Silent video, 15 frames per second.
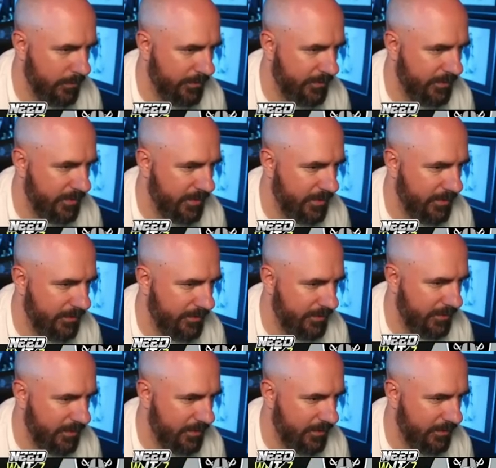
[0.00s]
sneaky,
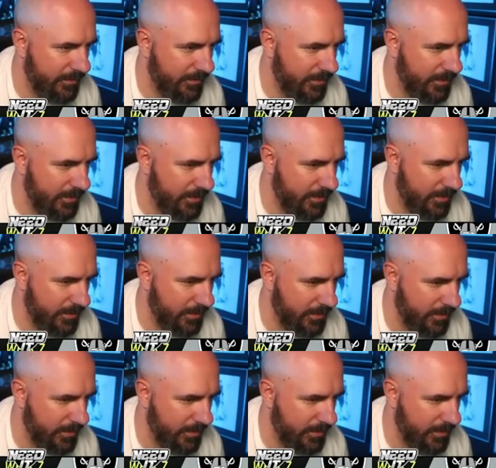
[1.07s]
sneaky, sneaky.